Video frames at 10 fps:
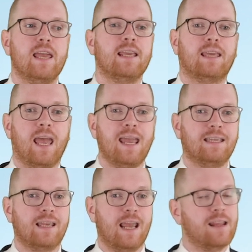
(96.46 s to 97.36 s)
in
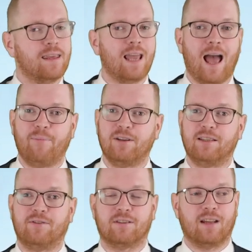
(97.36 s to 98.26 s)
case anything
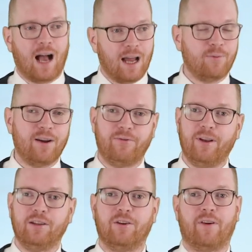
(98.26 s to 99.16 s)
happens, if there's a hardware
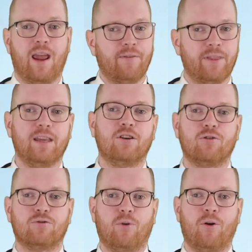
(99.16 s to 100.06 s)
failure or everything
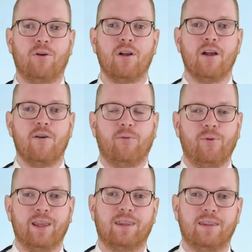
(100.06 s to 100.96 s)
goes wrong
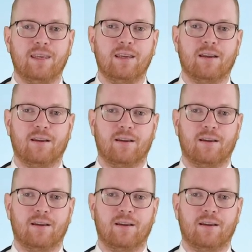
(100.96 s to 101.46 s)
with the,